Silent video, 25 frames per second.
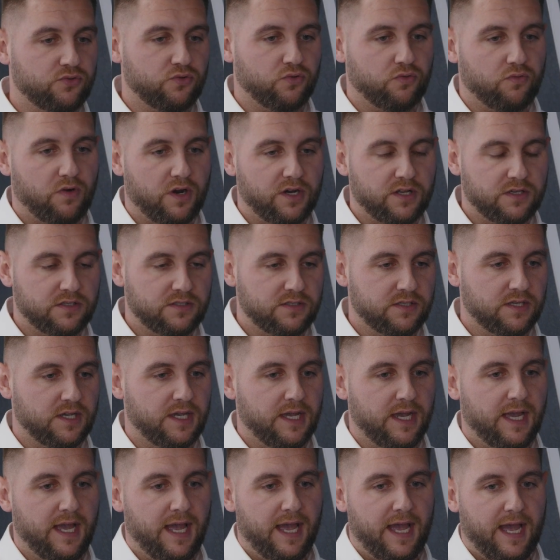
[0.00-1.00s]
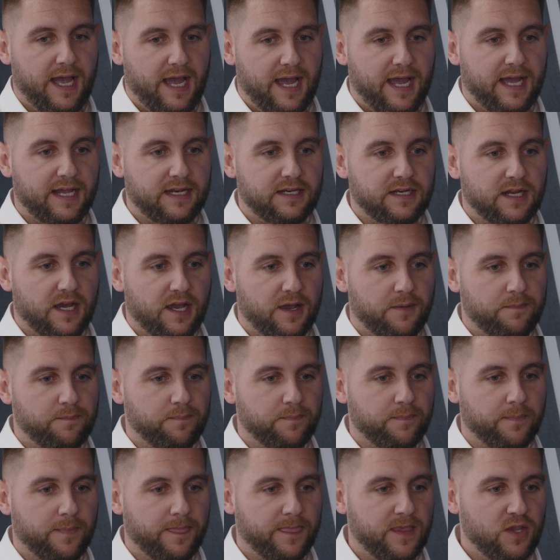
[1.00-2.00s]
draw runners, and
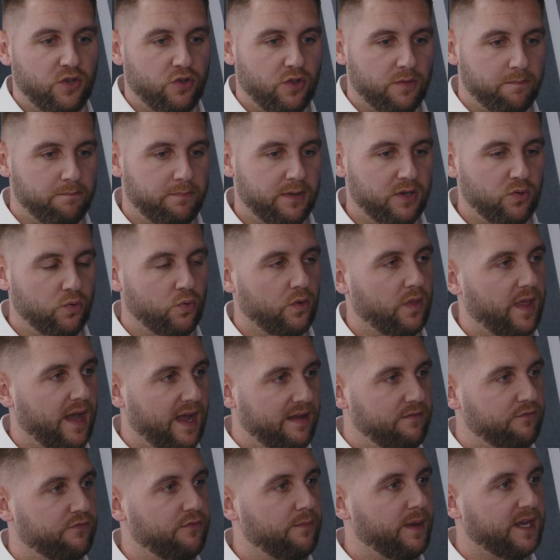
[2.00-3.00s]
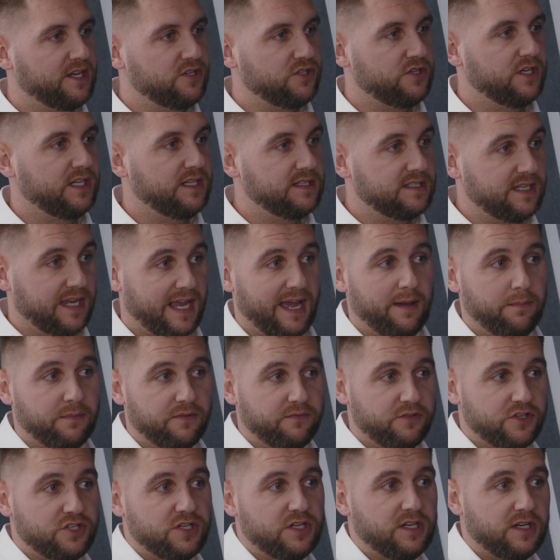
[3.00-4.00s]
um, you can build all that information into
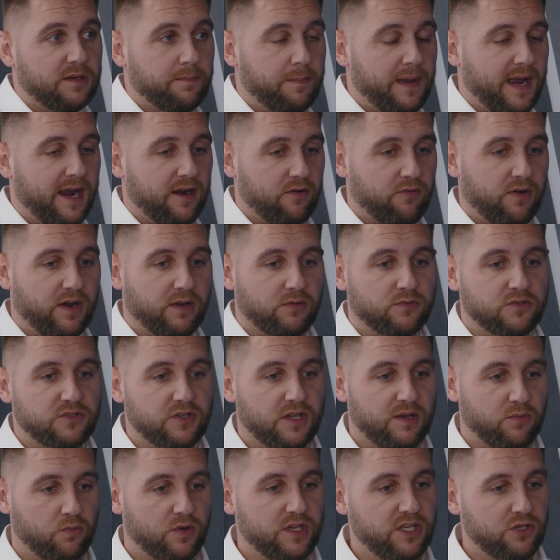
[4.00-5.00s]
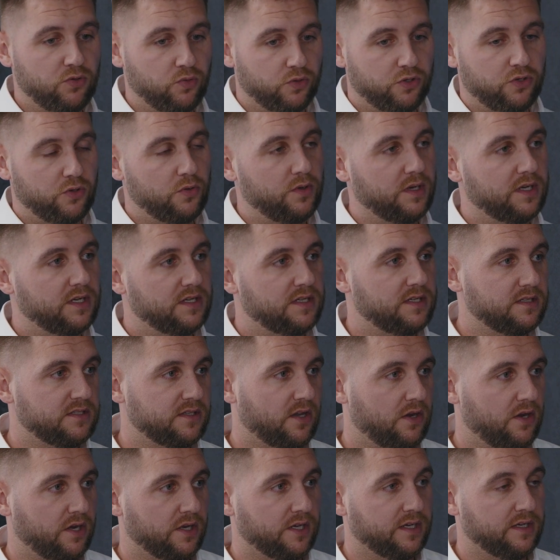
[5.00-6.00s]
Cabinet Vision in the background, so that when you're doing the
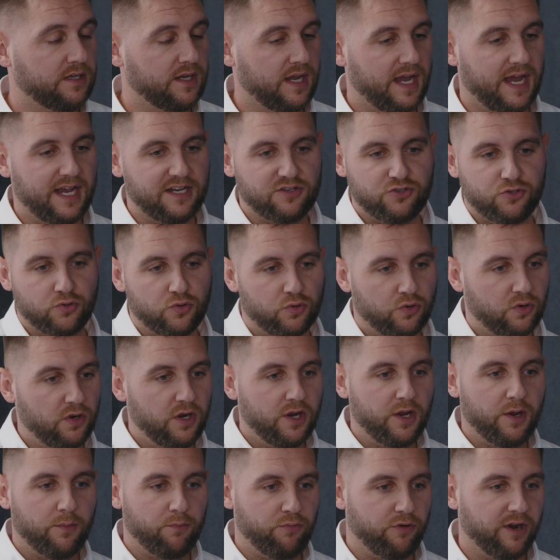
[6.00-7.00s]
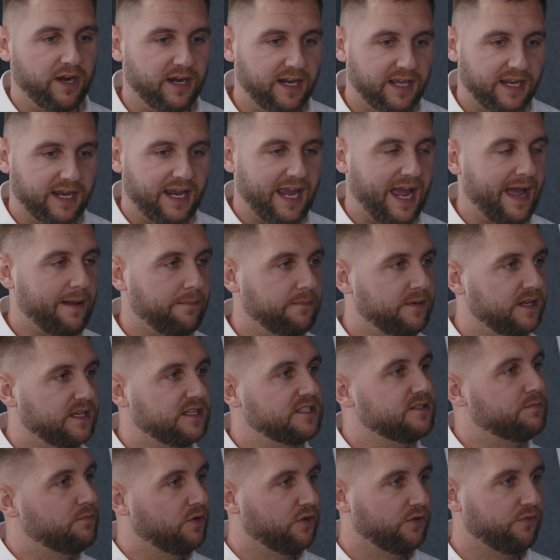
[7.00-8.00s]
design, as you're bringing in
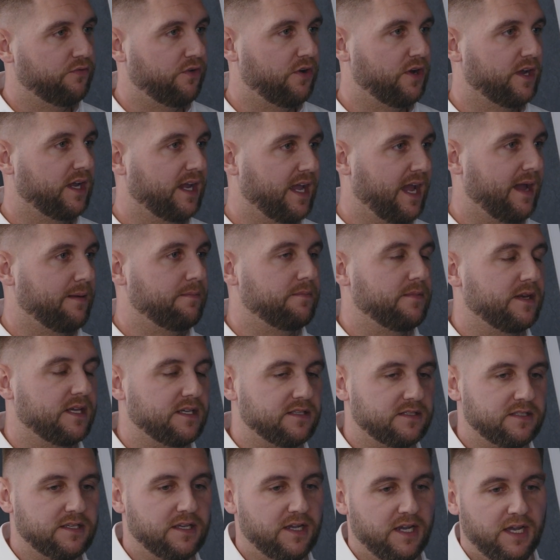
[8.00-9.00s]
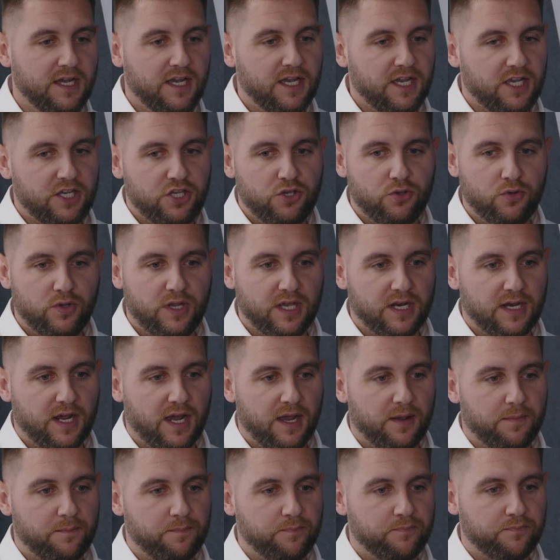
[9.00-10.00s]
cabinets, modifying cabinets, you can,
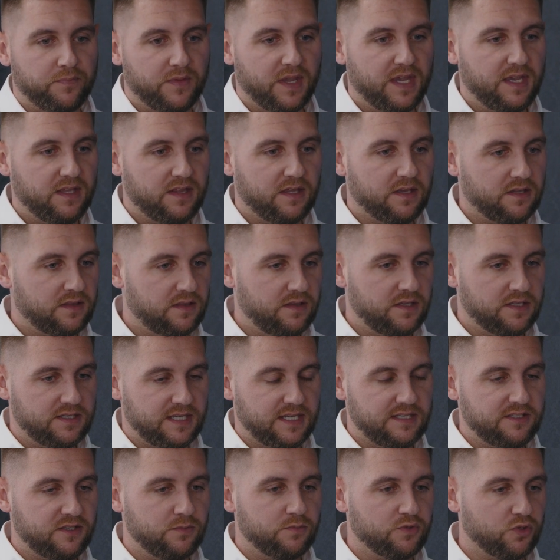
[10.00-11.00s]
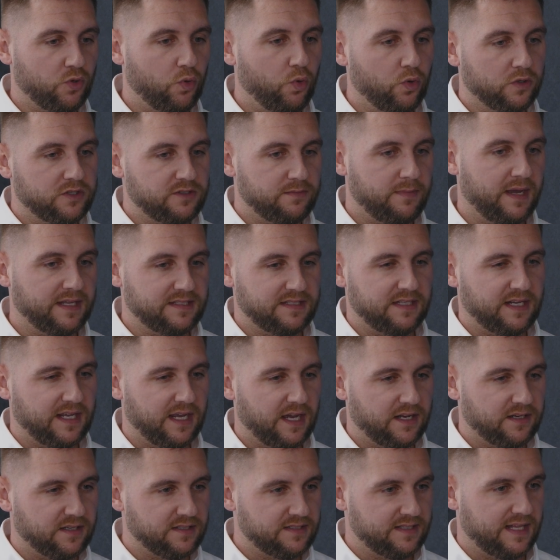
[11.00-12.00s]
um, it, the, the system's automatically
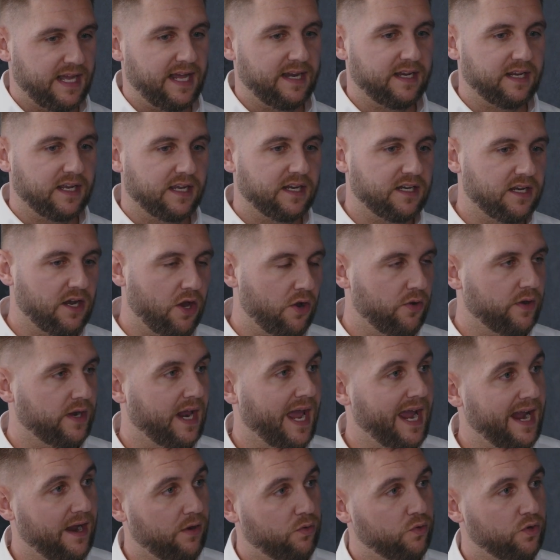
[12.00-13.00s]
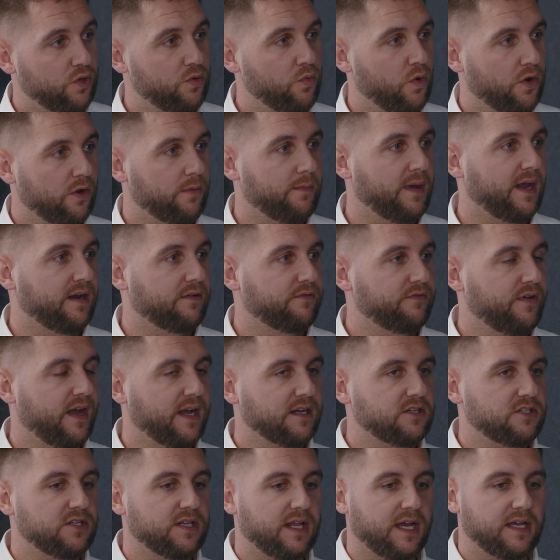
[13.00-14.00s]
understanding and knowing how you want to
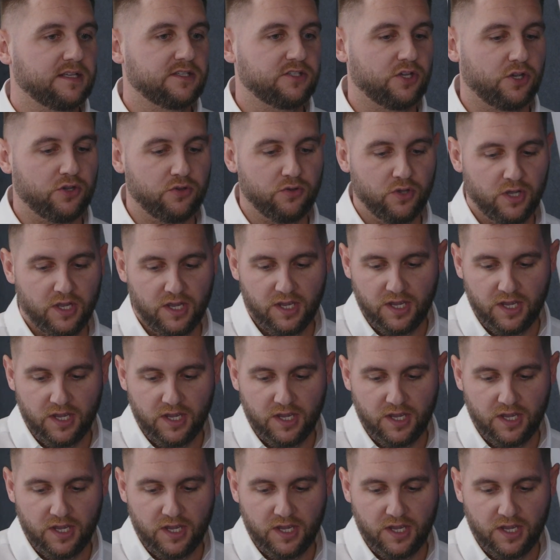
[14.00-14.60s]
manufacture that. So